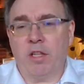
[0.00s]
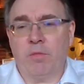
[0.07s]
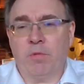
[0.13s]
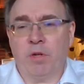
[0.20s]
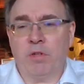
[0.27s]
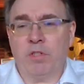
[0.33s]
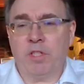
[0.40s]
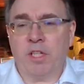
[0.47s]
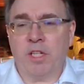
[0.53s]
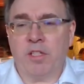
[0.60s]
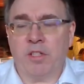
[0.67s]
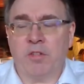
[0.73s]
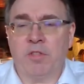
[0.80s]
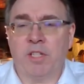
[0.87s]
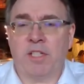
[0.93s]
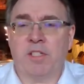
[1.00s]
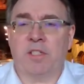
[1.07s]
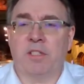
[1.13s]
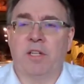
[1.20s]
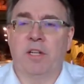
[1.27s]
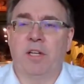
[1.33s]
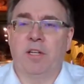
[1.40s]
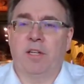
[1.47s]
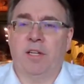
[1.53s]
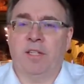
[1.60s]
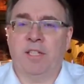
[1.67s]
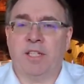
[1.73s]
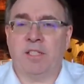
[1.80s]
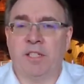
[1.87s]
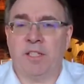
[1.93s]
on in the process, so
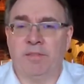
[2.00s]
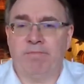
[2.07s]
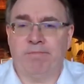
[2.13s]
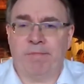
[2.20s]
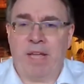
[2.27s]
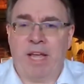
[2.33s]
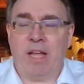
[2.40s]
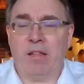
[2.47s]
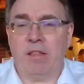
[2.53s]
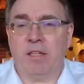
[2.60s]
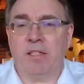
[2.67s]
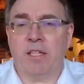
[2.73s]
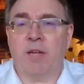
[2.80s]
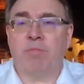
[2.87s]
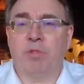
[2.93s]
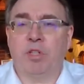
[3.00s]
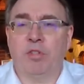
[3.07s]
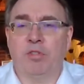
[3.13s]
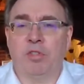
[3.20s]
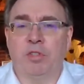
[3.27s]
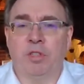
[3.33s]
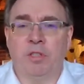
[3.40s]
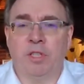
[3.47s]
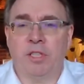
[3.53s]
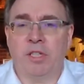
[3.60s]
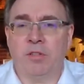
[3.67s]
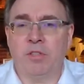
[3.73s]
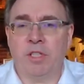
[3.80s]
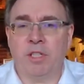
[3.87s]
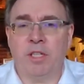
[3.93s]
it doesn't hang things up closer to the
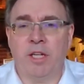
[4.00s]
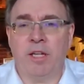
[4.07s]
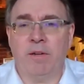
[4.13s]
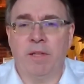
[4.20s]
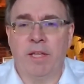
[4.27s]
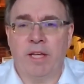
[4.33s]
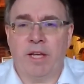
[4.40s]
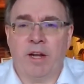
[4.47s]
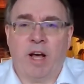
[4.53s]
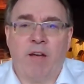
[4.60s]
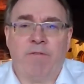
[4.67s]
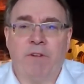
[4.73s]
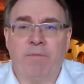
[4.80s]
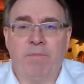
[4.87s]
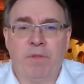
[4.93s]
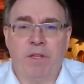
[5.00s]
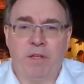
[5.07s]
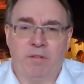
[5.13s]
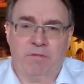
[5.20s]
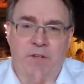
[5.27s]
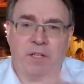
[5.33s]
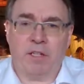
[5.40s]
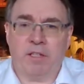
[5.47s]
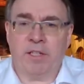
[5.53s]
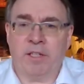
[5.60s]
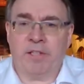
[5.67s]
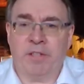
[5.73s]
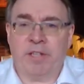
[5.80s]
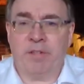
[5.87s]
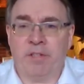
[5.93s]
closing date. And often, Phil,
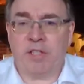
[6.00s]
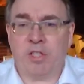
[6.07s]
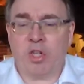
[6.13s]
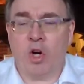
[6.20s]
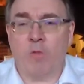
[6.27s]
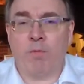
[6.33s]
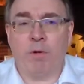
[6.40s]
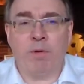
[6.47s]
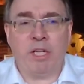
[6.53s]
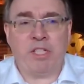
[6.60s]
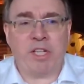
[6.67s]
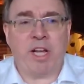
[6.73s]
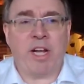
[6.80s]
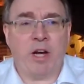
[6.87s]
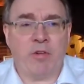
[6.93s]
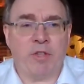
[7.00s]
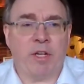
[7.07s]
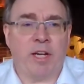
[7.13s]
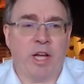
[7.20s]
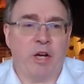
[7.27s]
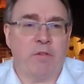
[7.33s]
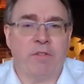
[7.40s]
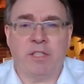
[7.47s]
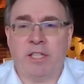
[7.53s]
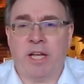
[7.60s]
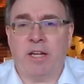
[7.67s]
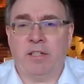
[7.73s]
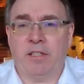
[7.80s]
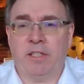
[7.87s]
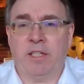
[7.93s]
the scope will be set out in the letter of
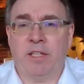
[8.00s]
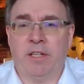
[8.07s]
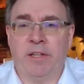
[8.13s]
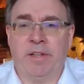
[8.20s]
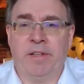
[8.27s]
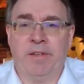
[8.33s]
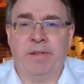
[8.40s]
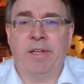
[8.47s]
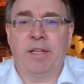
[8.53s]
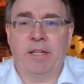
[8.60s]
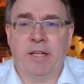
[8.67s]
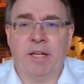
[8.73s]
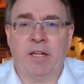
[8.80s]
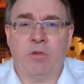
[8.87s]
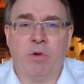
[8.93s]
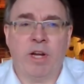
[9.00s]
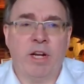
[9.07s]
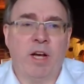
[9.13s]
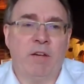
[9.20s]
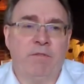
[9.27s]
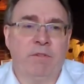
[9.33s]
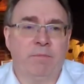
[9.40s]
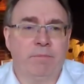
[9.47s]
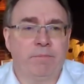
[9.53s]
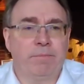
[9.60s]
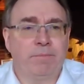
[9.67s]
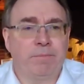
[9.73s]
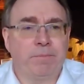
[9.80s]
intent quite often.